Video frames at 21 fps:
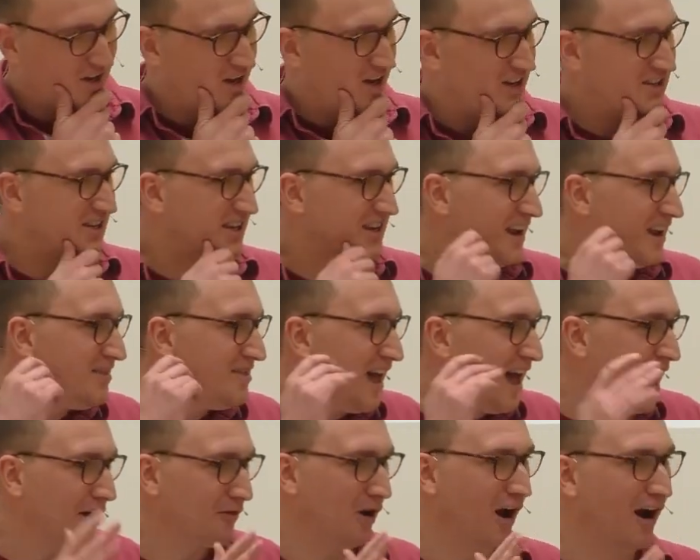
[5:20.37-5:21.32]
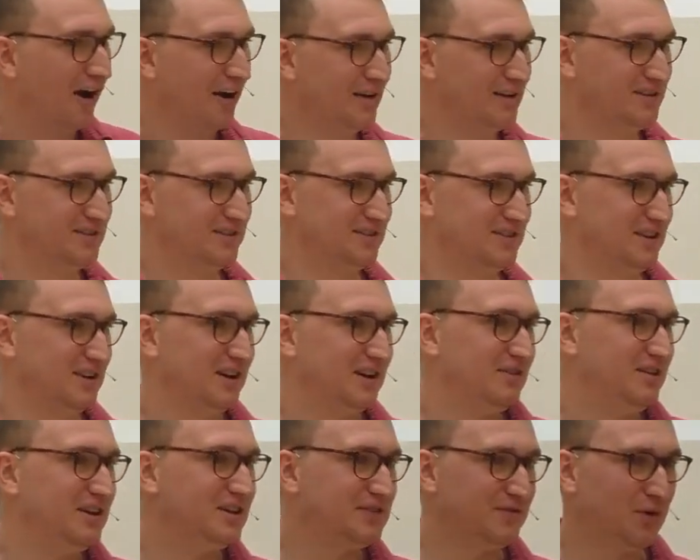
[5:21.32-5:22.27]
You see, in their eyes,
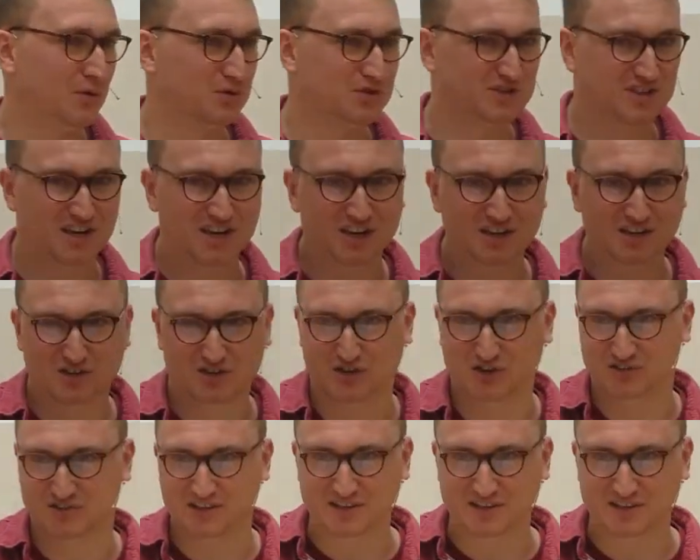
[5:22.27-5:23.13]
these false teachers,